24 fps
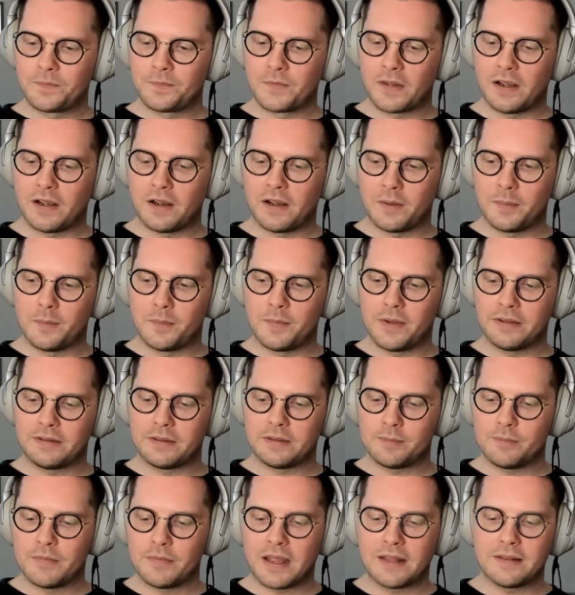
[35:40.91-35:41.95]
and
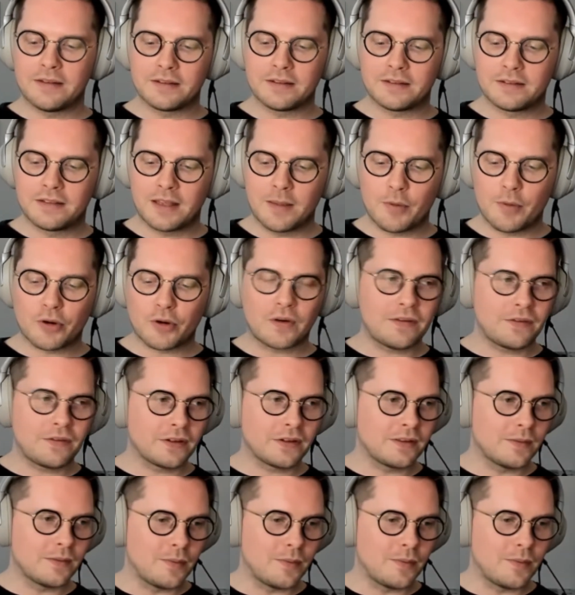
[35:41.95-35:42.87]
the demographic,